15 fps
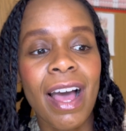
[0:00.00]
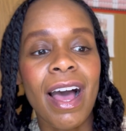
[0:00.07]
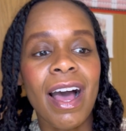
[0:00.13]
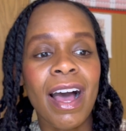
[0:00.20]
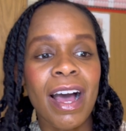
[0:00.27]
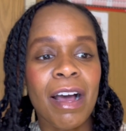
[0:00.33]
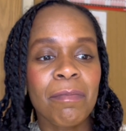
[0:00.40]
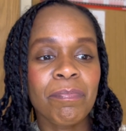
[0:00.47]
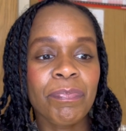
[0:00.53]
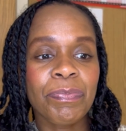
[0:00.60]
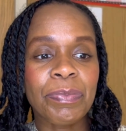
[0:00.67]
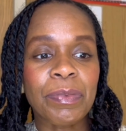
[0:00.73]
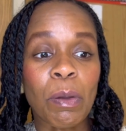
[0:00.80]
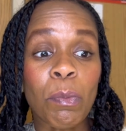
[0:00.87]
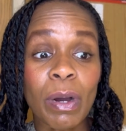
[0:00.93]

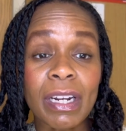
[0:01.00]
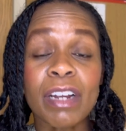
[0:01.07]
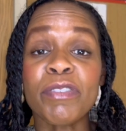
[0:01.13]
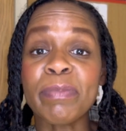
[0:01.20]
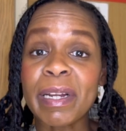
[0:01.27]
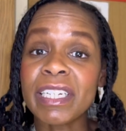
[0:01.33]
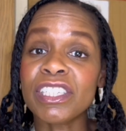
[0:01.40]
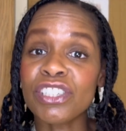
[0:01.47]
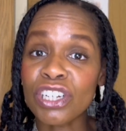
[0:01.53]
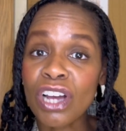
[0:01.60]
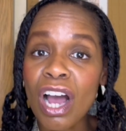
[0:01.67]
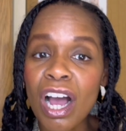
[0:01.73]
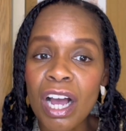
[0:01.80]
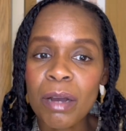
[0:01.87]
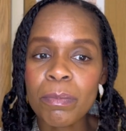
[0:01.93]
One I've managed to
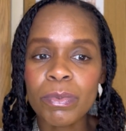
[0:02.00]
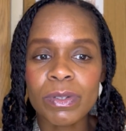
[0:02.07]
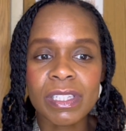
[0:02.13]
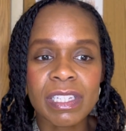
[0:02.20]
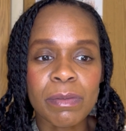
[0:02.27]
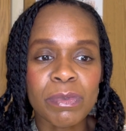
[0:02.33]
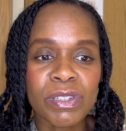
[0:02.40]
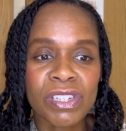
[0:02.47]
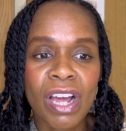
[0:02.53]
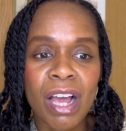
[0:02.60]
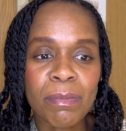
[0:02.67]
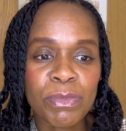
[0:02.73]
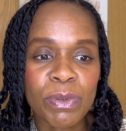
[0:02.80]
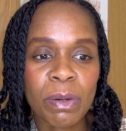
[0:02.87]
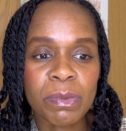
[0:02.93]
curb was there was
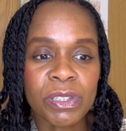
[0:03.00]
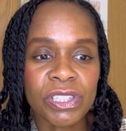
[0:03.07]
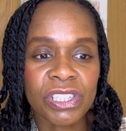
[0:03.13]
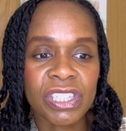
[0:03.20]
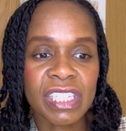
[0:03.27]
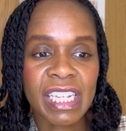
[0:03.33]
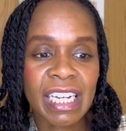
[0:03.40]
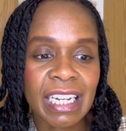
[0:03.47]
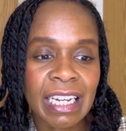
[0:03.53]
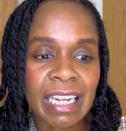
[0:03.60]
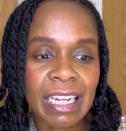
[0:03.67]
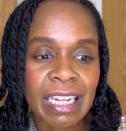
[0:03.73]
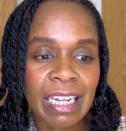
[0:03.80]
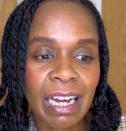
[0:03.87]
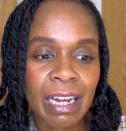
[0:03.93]
times where I was just
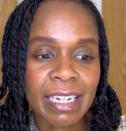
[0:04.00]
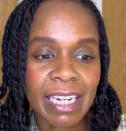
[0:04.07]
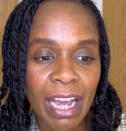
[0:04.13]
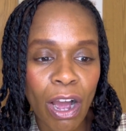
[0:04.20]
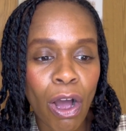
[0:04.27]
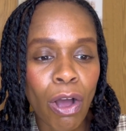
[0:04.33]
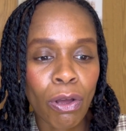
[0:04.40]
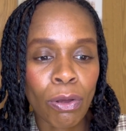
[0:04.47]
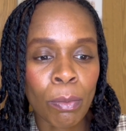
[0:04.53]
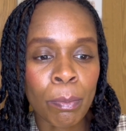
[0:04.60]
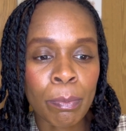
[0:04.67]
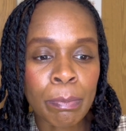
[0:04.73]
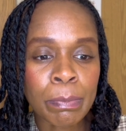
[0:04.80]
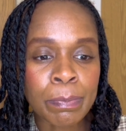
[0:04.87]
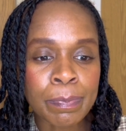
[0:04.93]
sitting, I'd get
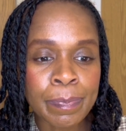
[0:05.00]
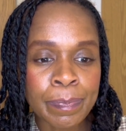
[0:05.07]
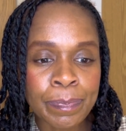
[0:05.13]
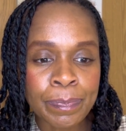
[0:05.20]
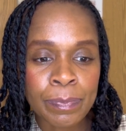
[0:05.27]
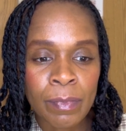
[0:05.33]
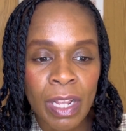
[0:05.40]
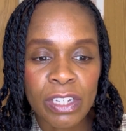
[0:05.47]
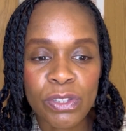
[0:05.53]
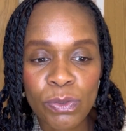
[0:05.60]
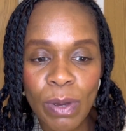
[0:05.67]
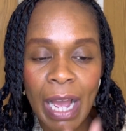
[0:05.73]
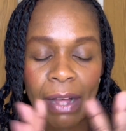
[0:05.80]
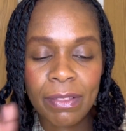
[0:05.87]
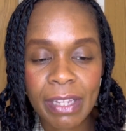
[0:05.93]
home,
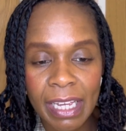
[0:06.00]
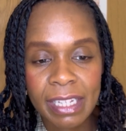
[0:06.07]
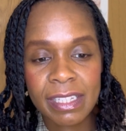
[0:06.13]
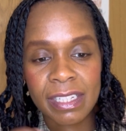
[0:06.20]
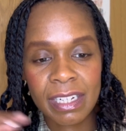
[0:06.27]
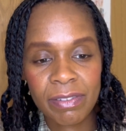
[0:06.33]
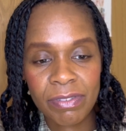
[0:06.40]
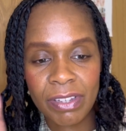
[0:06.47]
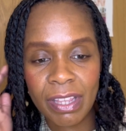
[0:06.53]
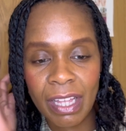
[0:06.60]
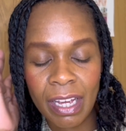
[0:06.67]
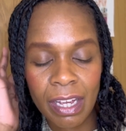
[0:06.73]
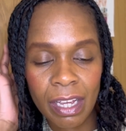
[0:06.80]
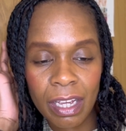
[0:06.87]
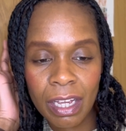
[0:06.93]
sort out the kids and
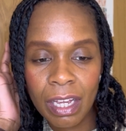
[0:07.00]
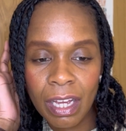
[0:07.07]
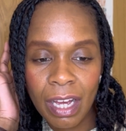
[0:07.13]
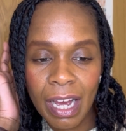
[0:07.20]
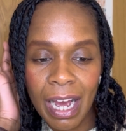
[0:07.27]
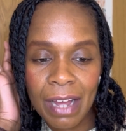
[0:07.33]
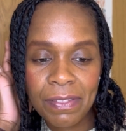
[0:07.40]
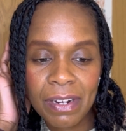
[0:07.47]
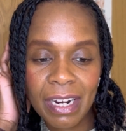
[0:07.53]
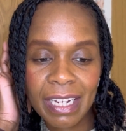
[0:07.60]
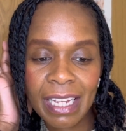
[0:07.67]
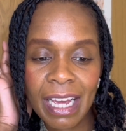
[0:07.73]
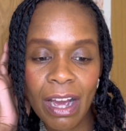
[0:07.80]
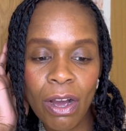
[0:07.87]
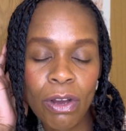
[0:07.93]
everything, and then
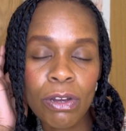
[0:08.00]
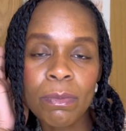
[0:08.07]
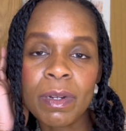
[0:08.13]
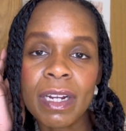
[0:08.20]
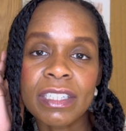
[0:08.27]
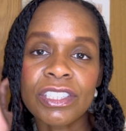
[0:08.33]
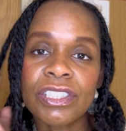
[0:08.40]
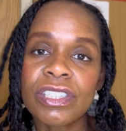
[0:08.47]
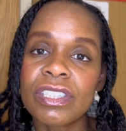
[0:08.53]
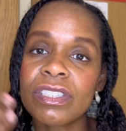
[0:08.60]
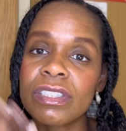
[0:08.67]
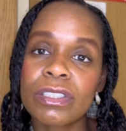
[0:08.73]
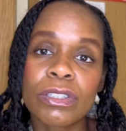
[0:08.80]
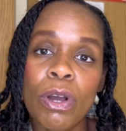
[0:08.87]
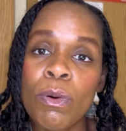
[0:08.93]
I'd get home and I'd
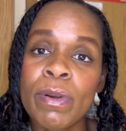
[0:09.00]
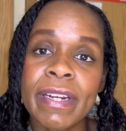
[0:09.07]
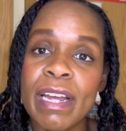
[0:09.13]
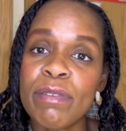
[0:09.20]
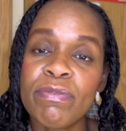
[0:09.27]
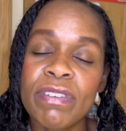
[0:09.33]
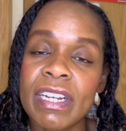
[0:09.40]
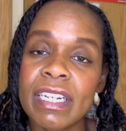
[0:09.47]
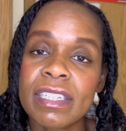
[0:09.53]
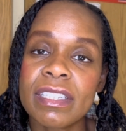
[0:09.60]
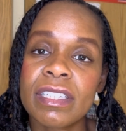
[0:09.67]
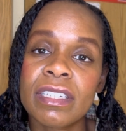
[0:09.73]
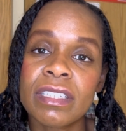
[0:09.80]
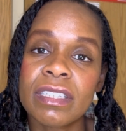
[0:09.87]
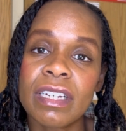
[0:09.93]
just go on
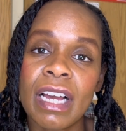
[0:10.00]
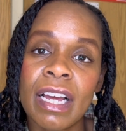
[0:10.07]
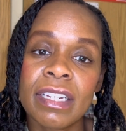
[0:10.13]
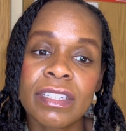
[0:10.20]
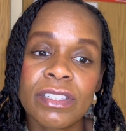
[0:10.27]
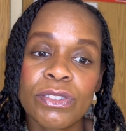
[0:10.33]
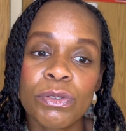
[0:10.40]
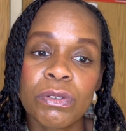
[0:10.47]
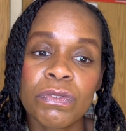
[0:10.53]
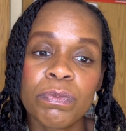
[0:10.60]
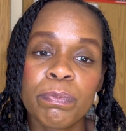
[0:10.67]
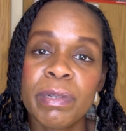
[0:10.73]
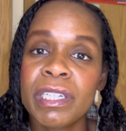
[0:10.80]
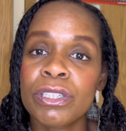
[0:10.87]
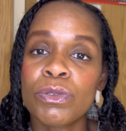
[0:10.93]
Netflix and sort
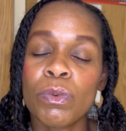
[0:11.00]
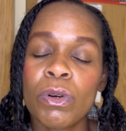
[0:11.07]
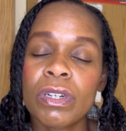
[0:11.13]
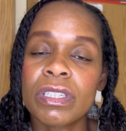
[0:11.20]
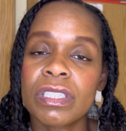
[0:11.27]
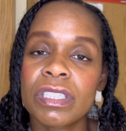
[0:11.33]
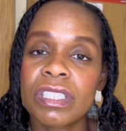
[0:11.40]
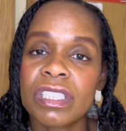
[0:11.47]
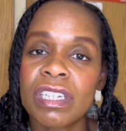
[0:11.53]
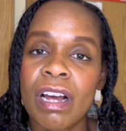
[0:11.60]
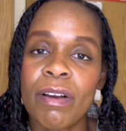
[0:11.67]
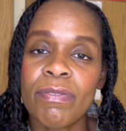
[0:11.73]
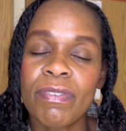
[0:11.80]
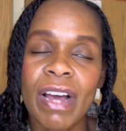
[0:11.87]
of binge watch stuff.